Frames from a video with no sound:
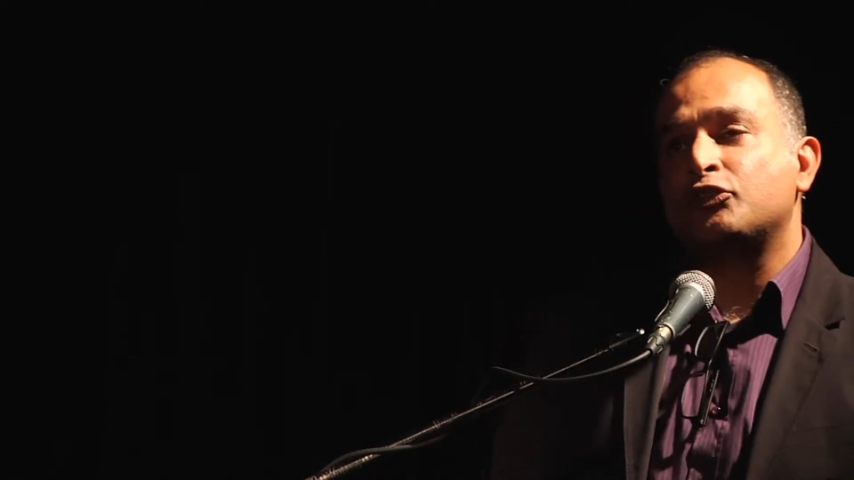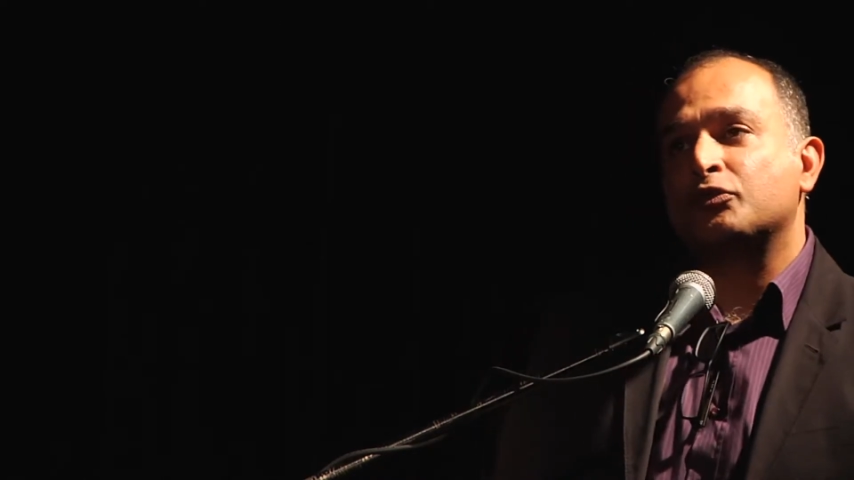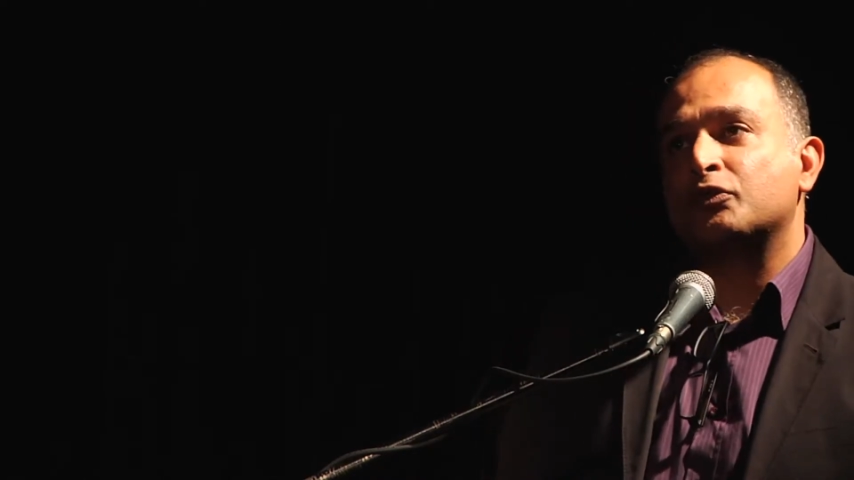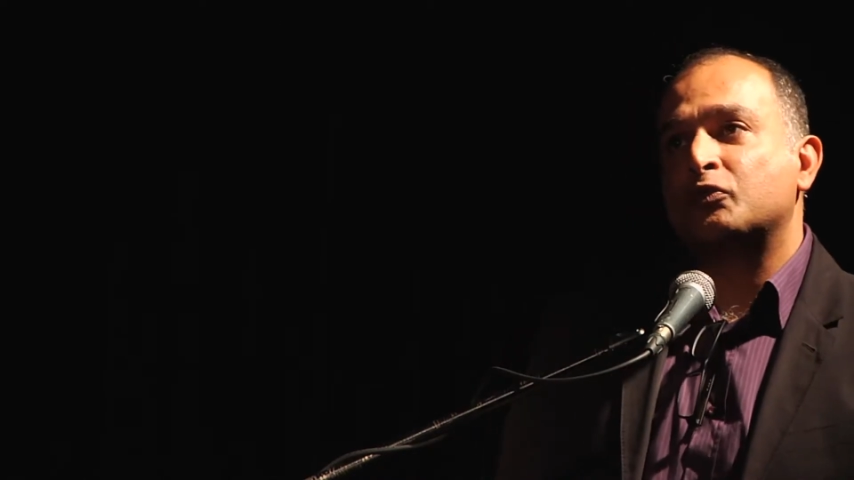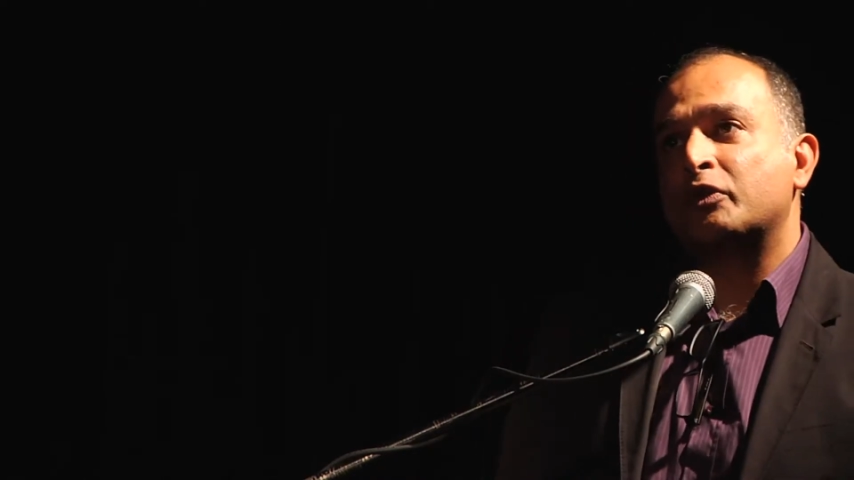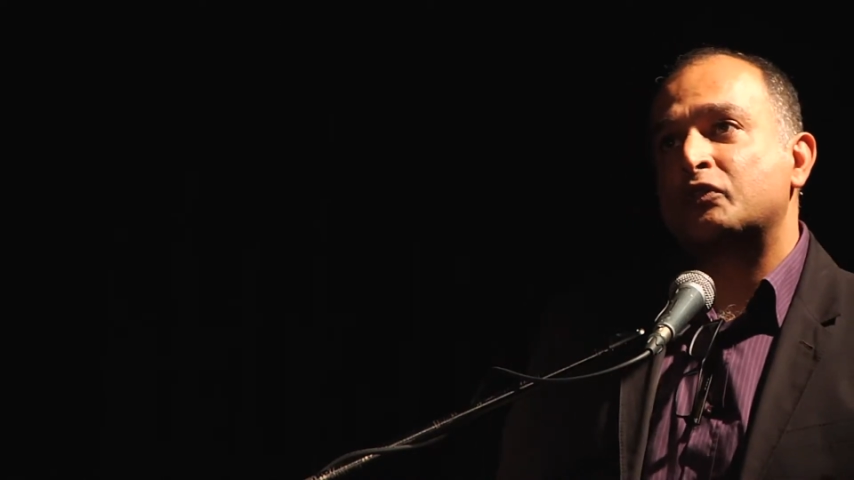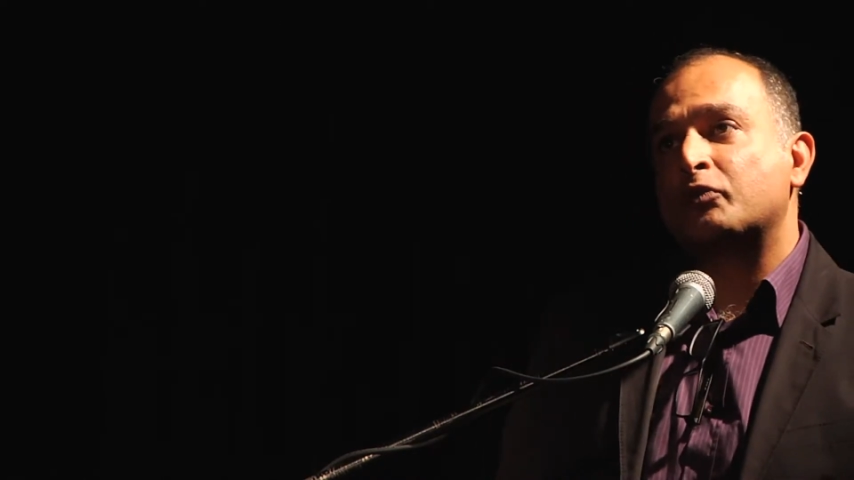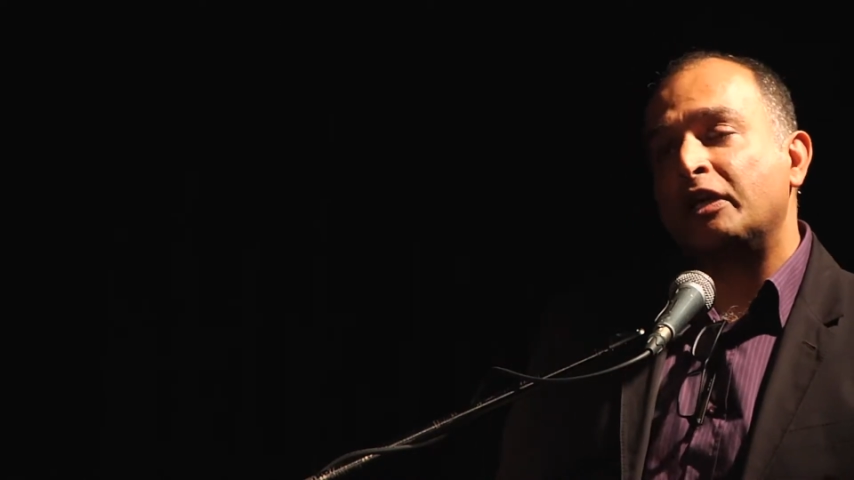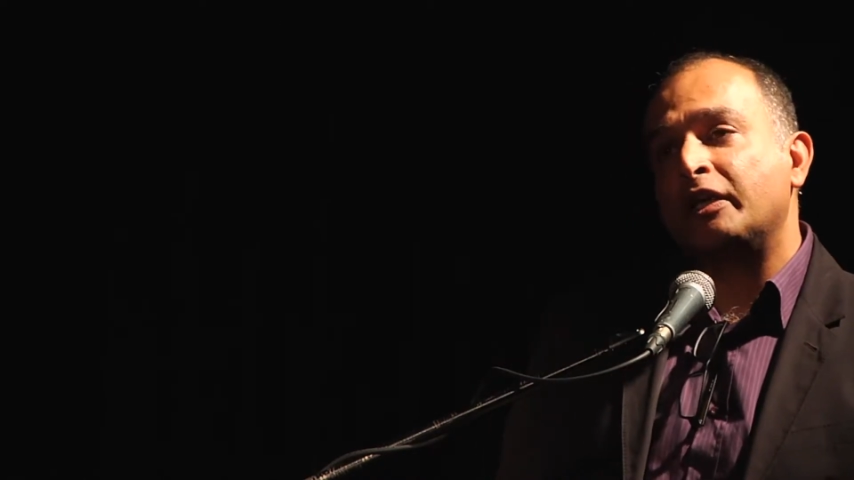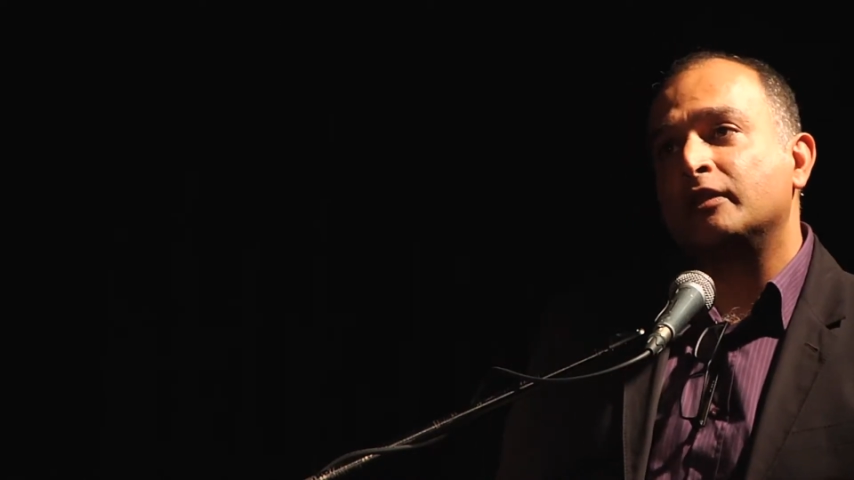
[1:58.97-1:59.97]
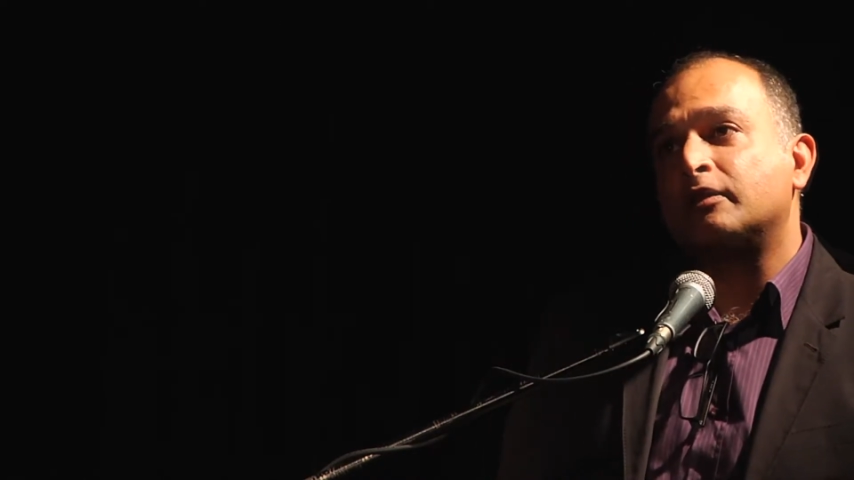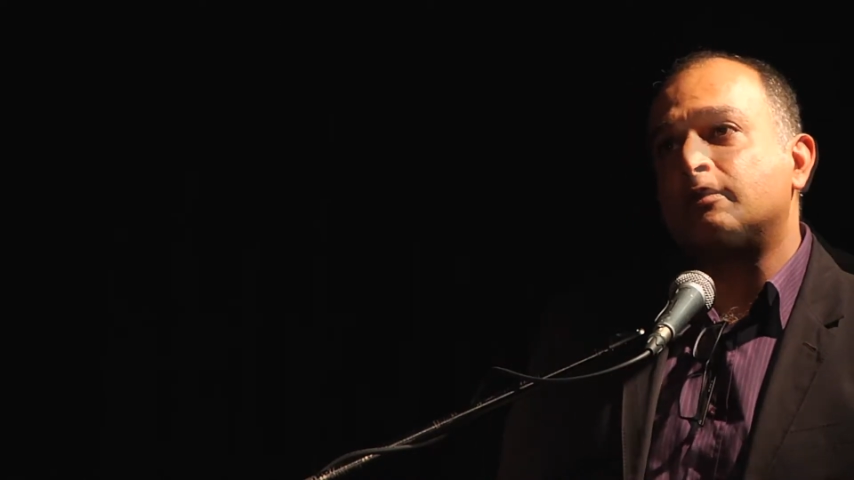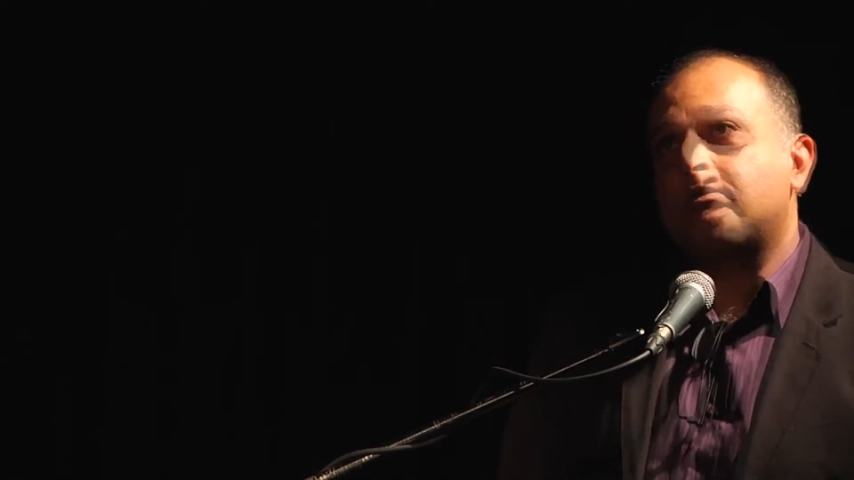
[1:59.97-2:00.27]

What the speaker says: issues was really